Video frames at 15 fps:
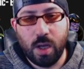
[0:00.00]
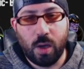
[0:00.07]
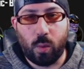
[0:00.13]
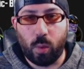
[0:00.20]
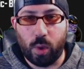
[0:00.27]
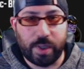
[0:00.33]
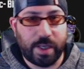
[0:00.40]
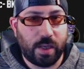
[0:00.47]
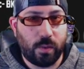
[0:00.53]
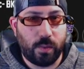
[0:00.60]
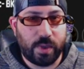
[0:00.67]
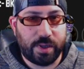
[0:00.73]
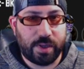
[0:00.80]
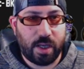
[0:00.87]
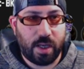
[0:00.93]
working
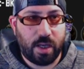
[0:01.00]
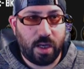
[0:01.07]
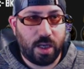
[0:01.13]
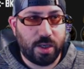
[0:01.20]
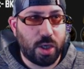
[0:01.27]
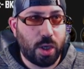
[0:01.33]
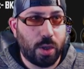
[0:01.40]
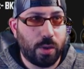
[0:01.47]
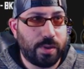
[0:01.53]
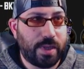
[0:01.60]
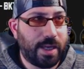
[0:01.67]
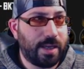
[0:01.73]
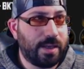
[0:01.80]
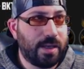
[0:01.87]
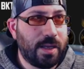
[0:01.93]
with a node
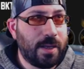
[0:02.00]
that